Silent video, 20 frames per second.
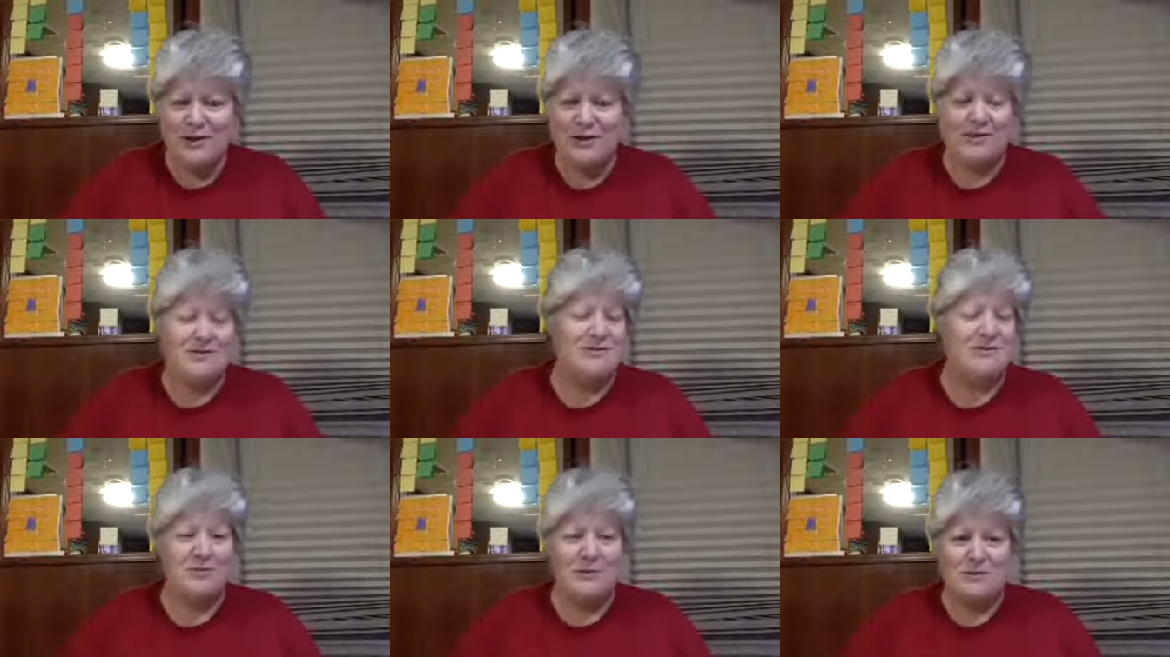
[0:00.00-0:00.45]
And
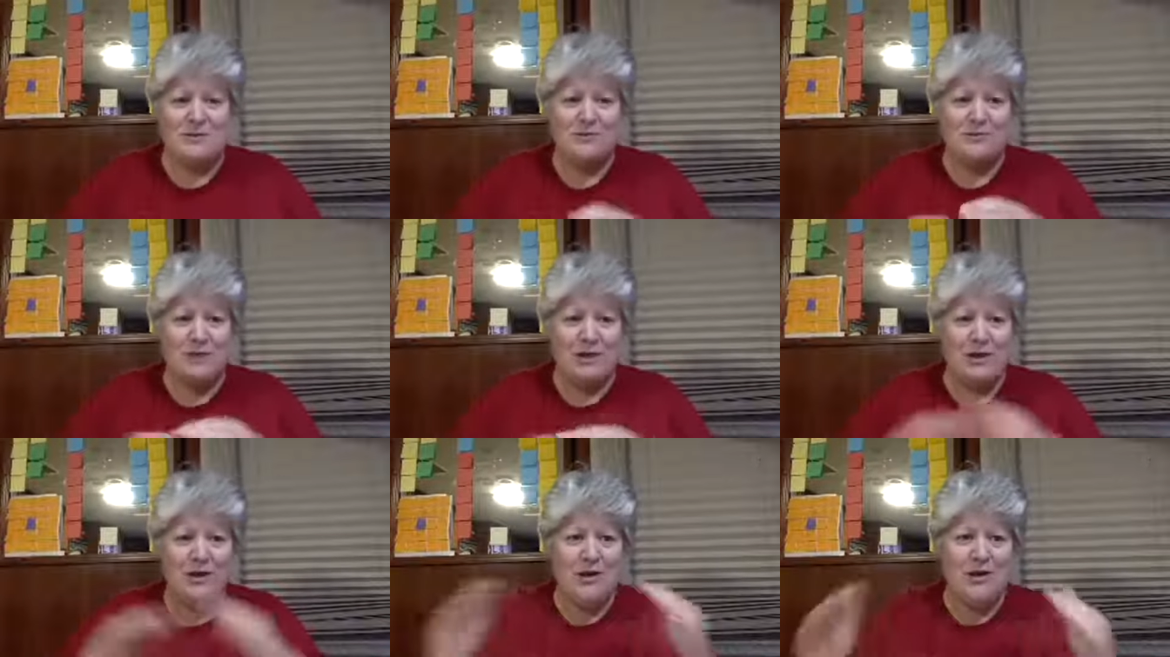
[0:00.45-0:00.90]
I said, because
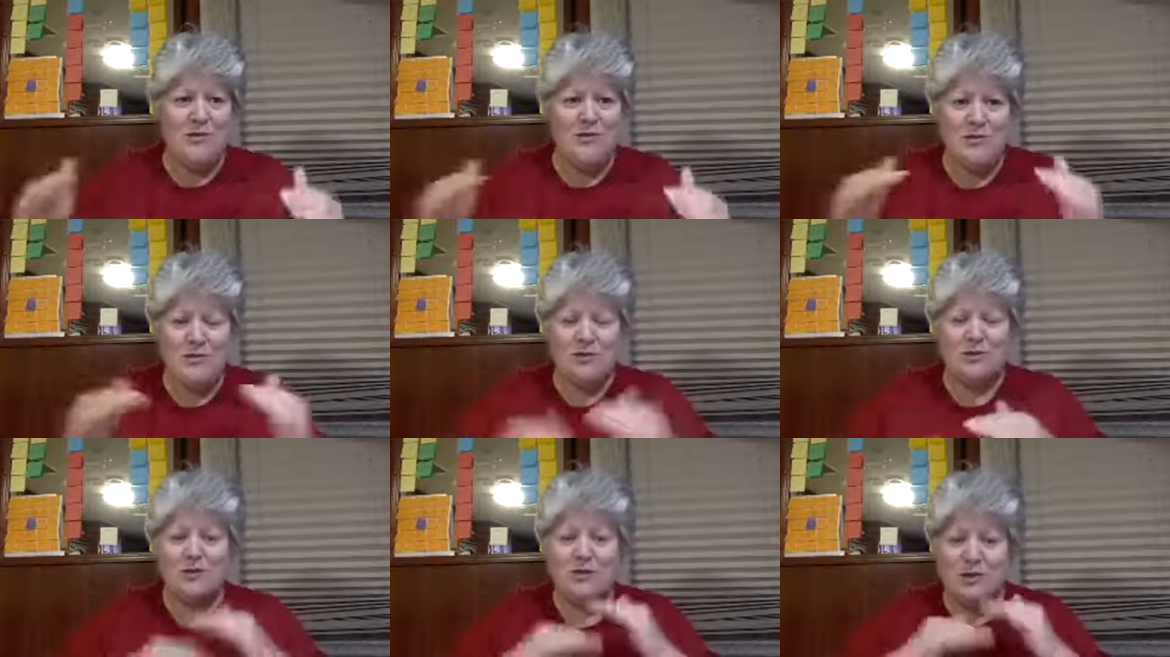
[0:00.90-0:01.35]
when I go, I
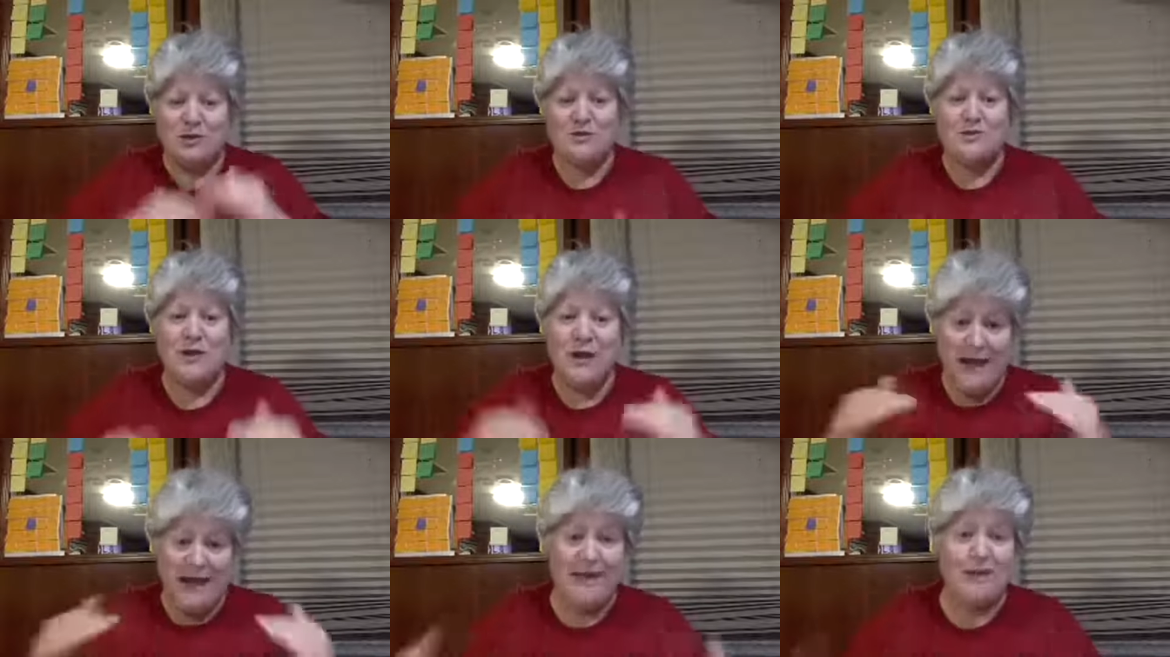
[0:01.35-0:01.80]
want to do
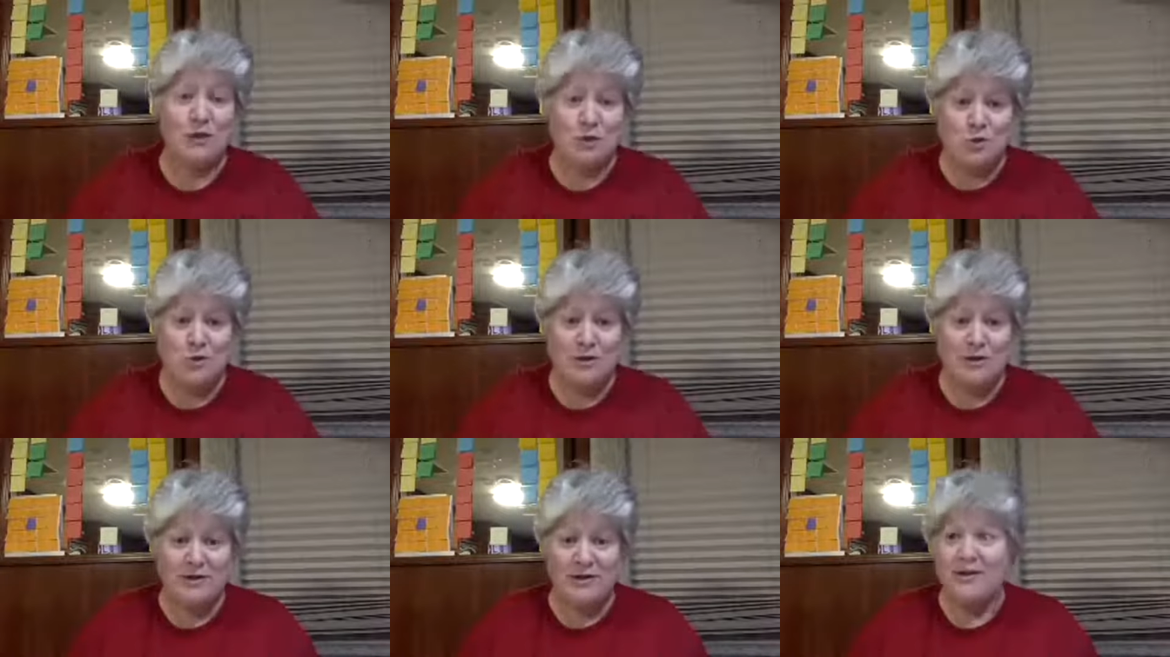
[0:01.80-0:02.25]
Israel and
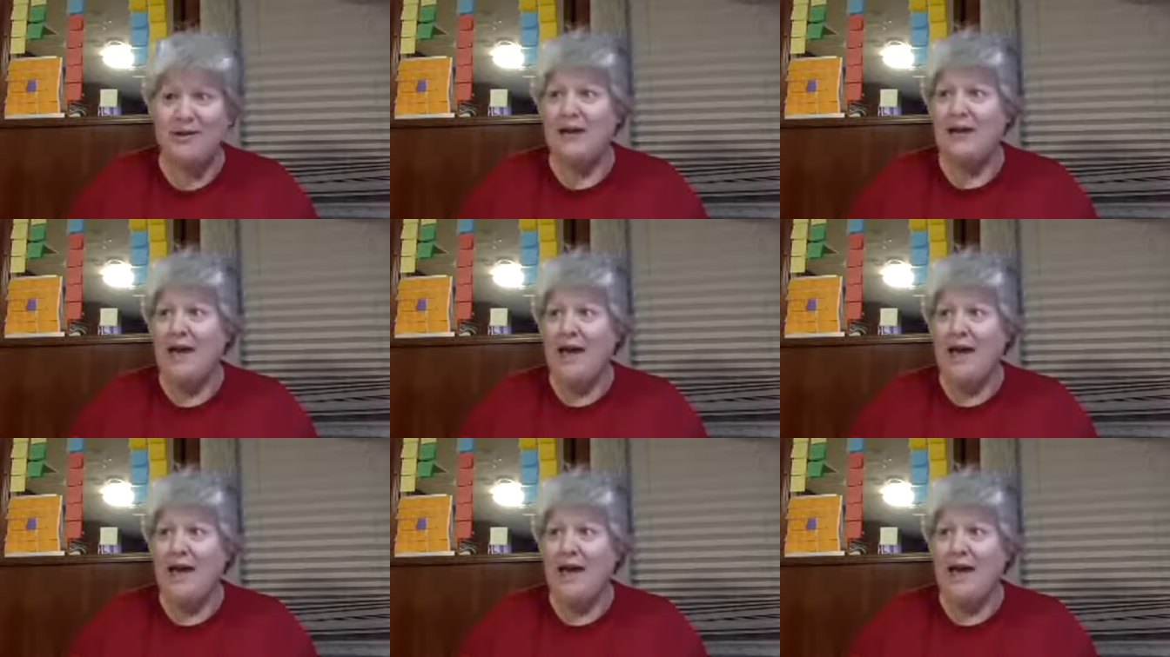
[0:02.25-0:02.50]
Jordan.